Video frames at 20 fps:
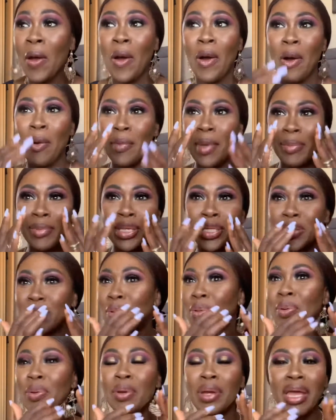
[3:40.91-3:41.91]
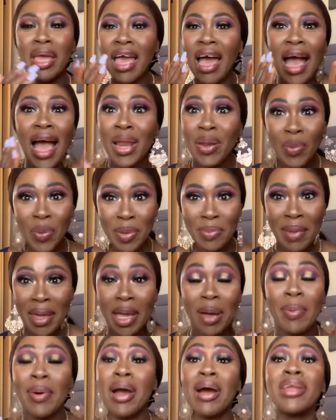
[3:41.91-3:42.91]
Or maybe do Halloween
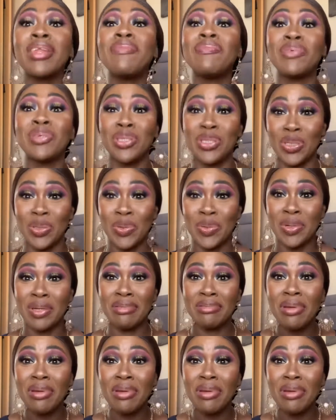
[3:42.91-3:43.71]
makeup, can't even do.